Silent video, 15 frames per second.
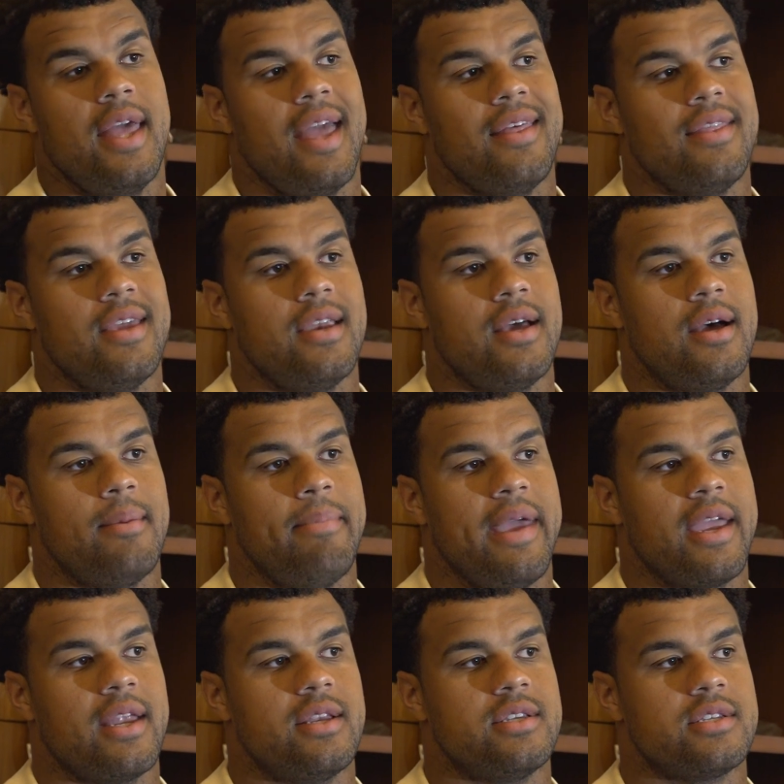and then uh,
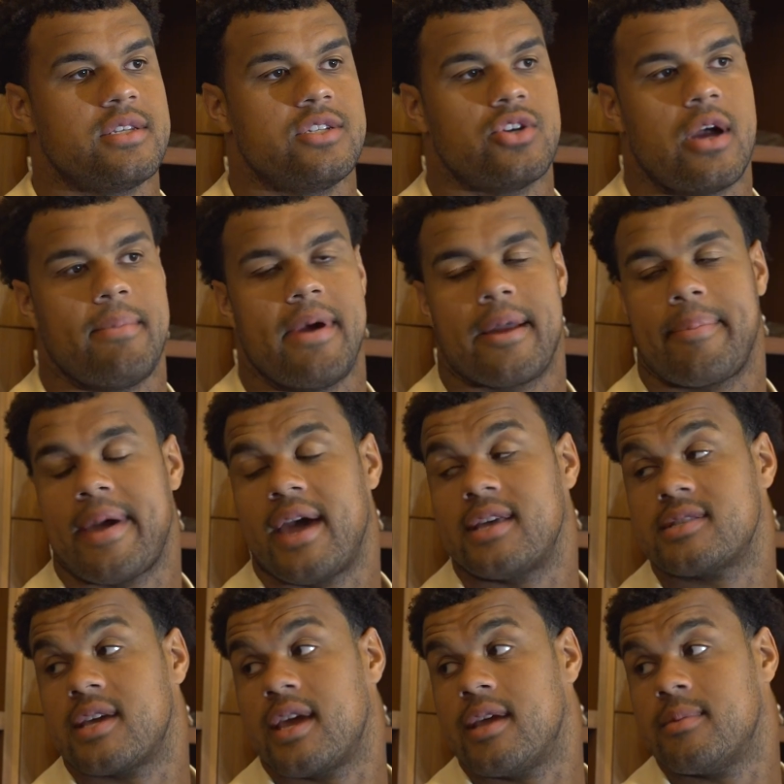make it just a drop-back
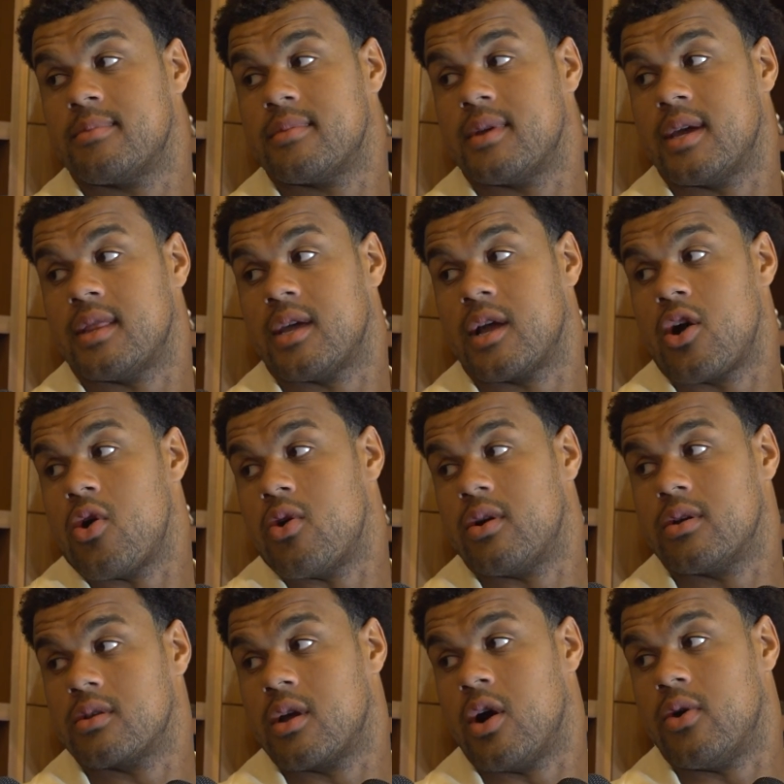pass game, and then go
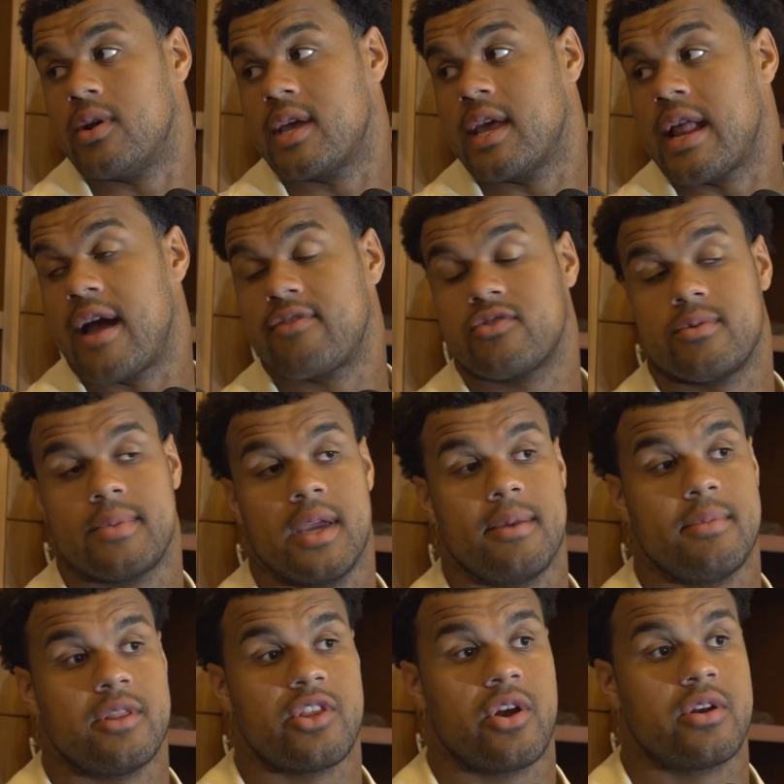go and get after them, get
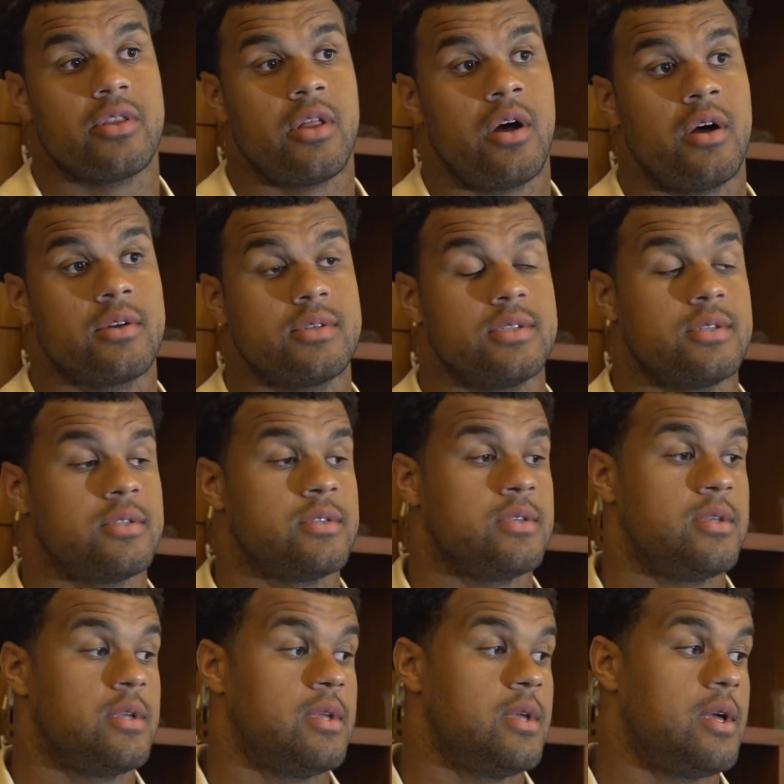them in third and longs, and
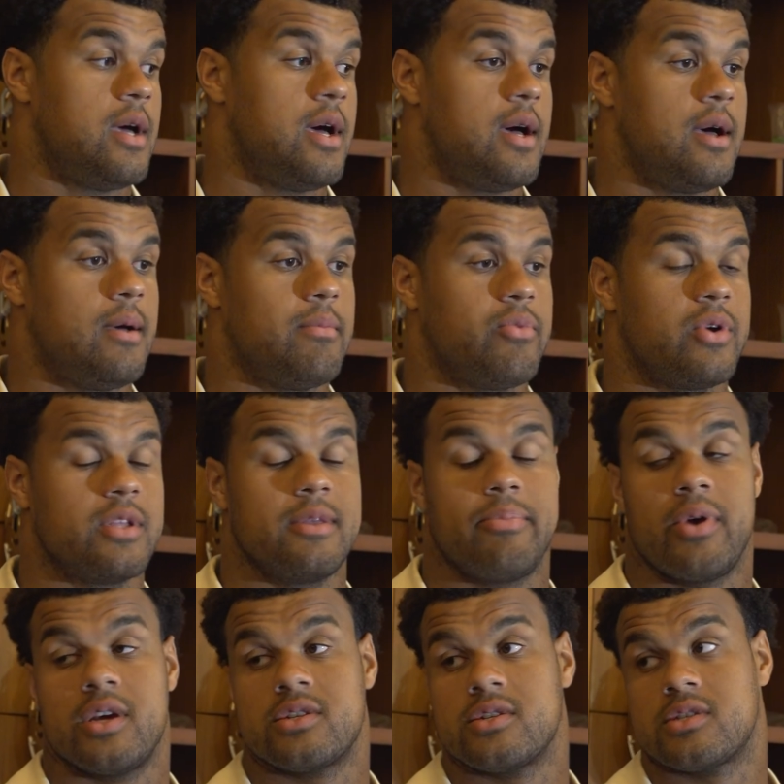um, bring the
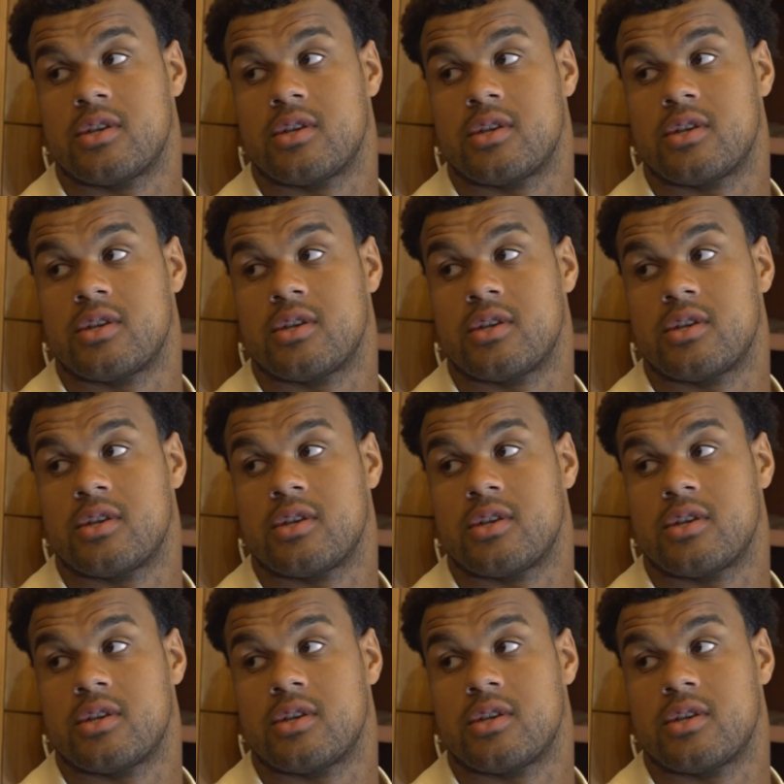pressure.